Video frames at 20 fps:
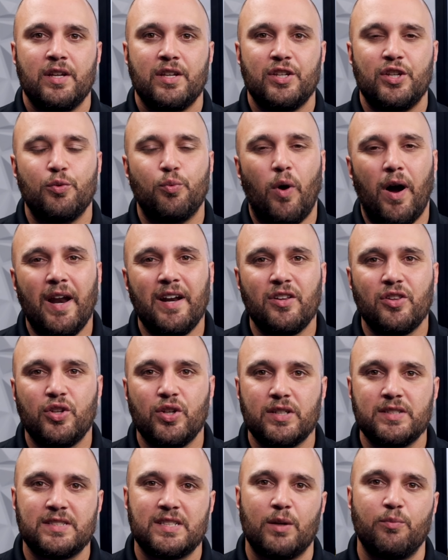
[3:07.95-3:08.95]
You want to
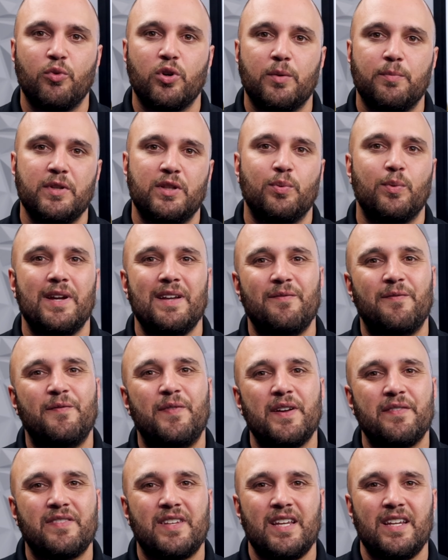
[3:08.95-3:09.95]
look somewhere between
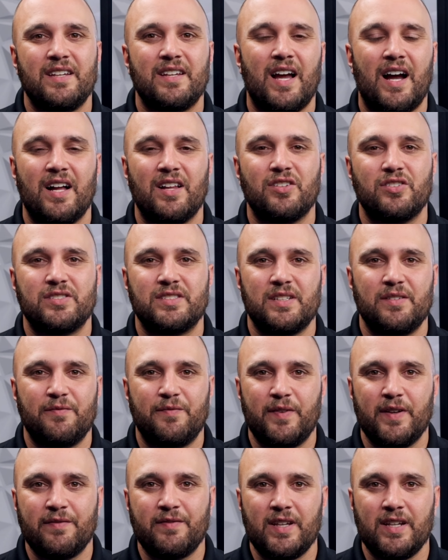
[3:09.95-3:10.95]
$15 and
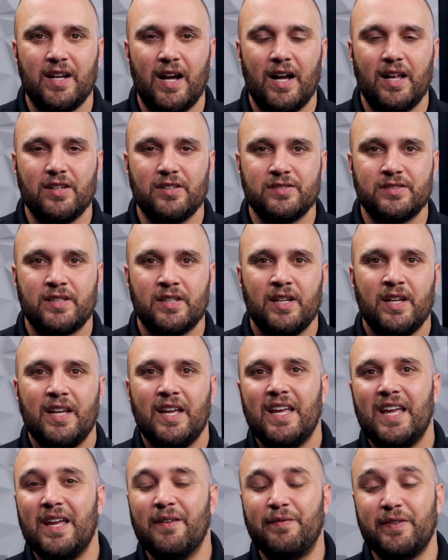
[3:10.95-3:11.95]
$50.
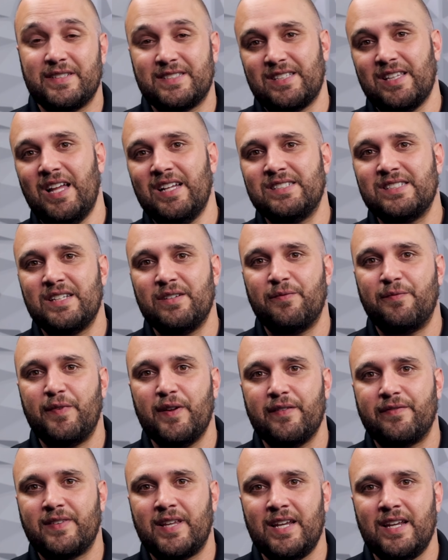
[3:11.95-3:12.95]
If it's less than
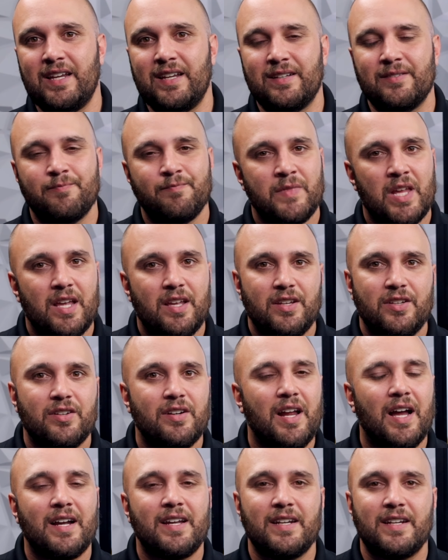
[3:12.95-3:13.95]
15, you're
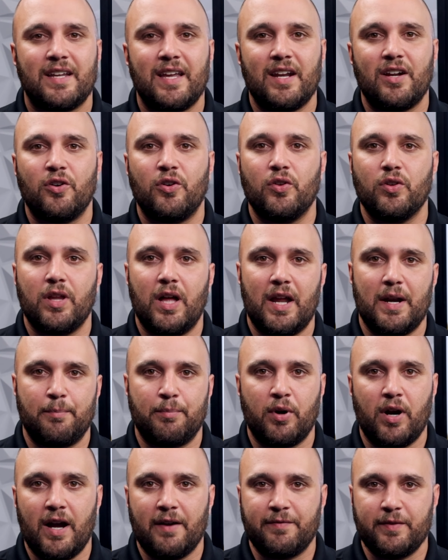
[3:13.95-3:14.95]
not going to get a whole lot of
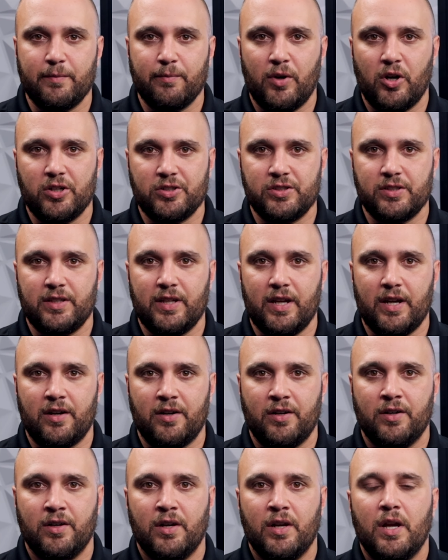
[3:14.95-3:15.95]
profit margin there.